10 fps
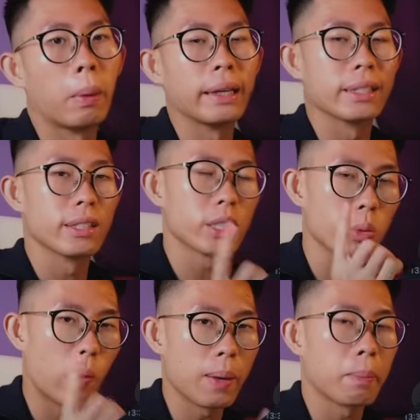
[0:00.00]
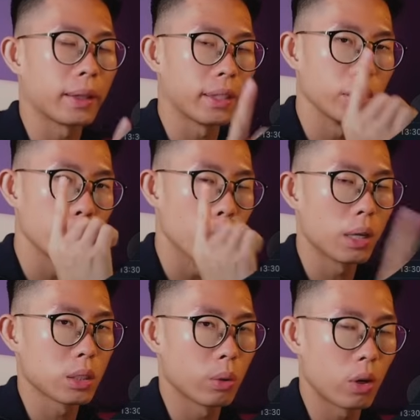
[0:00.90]
But there's this one pattern you
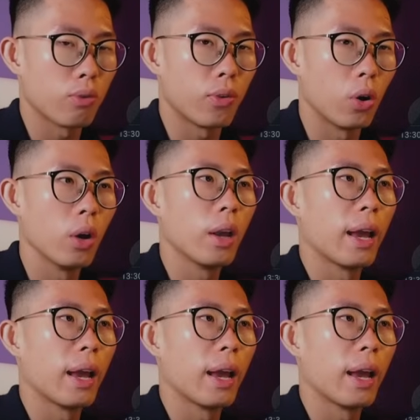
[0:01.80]
must look out for,